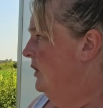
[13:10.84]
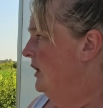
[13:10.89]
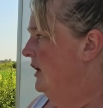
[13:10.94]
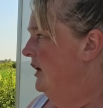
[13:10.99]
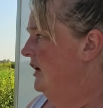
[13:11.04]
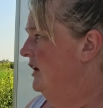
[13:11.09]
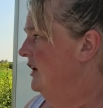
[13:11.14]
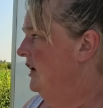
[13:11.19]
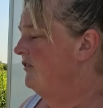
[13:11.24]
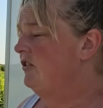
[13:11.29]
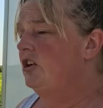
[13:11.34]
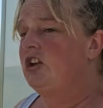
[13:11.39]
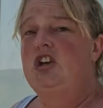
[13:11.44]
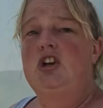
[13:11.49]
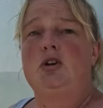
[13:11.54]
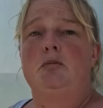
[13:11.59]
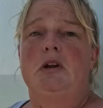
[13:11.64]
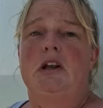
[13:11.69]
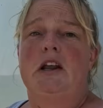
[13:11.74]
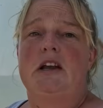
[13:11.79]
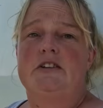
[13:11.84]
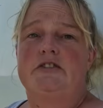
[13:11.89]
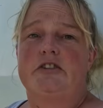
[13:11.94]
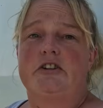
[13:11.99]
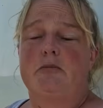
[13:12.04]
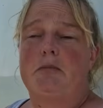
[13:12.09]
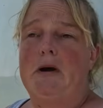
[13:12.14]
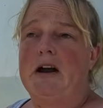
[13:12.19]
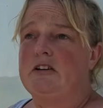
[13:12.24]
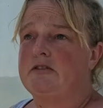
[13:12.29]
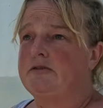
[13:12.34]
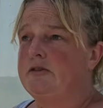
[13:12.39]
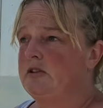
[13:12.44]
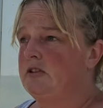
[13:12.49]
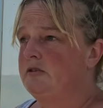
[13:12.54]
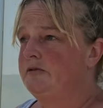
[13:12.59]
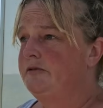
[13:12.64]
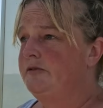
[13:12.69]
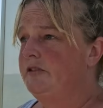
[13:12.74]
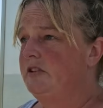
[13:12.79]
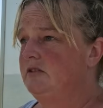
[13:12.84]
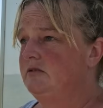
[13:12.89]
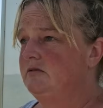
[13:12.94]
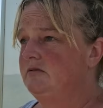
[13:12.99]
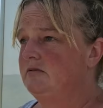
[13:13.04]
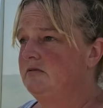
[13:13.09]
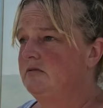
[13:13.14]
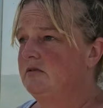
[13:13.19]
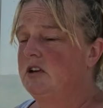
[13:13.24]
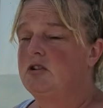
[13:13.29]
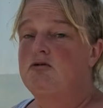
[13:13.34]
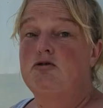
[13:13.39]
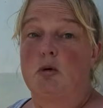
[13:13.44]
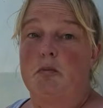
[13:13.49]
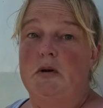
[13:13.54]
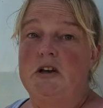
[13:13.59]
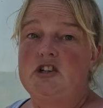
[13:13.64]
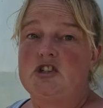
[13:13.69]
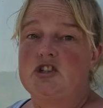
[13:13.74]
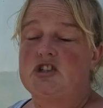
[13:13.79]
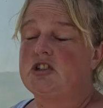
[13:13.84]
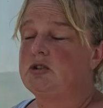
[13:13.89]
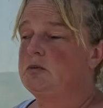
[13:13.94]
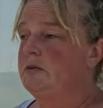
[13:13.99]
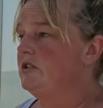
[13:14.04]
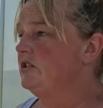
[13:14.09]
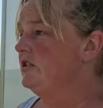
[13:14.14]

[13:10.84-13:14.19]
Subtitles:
I've accumulated a bag full of rubbish, so we